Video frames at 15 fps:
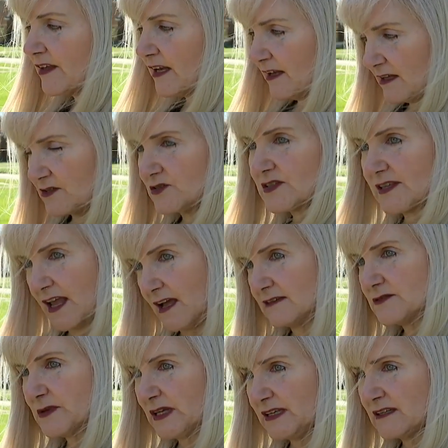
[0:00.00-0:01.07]
that he
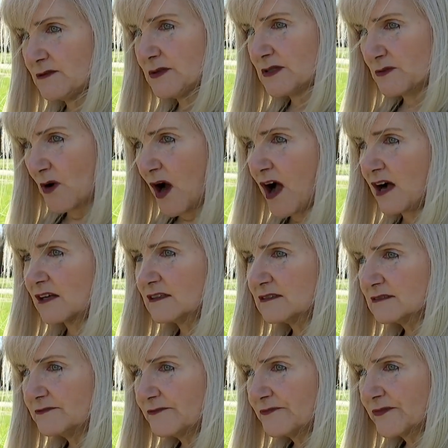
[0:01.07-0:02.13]
understands what he did was wrong,
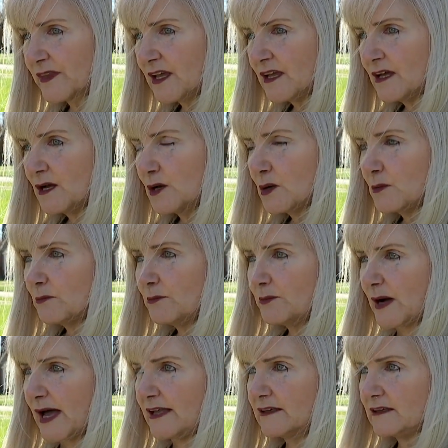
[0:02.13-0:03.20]

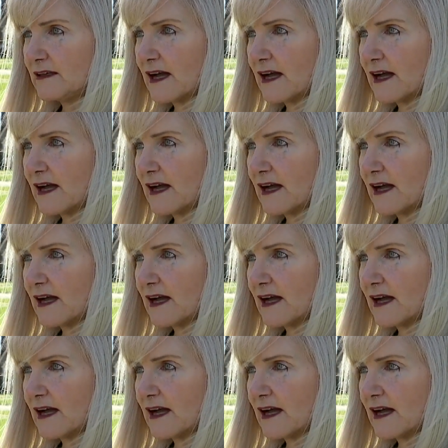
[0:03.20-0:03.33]
but